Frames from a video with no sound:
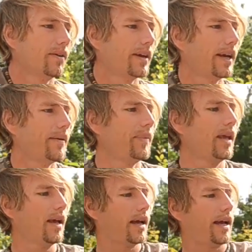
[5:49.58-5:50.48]
Okay,
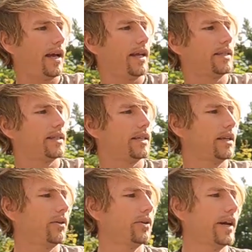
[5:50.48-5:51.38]
and
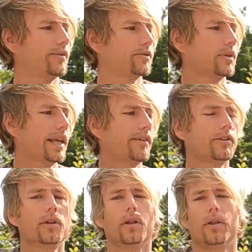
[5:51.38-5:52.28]
now you have to
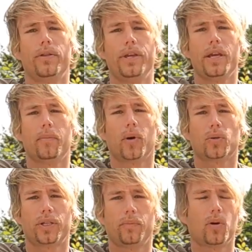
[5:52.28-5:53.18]
level the
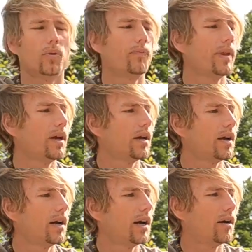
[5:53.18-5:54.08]
EMotimo.
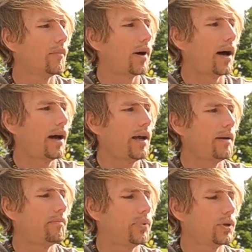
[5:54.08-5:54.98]

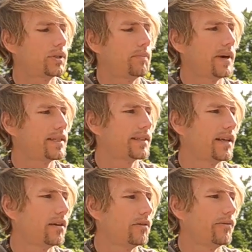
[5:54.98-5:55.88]
I put
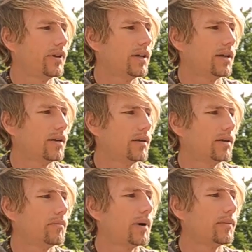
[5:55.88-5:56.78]
myself
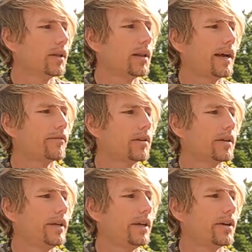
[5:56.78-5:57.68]
a bubble level
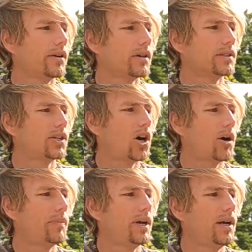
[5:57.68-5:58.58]
here on
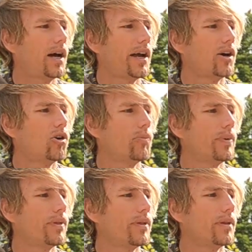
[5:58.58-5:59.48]
top. I hope
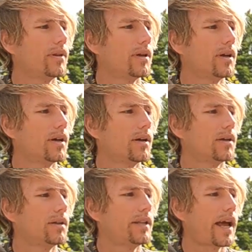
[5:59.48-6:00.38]
in
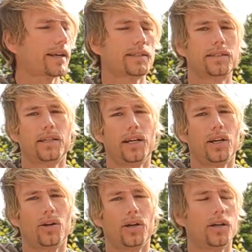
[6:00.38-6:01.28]
next
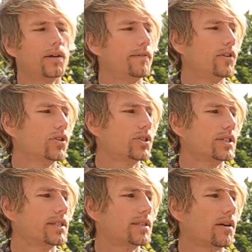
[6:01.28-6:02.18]

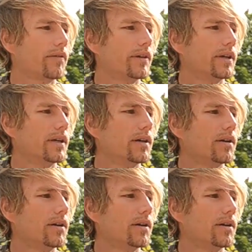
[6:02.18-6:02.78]
versions of the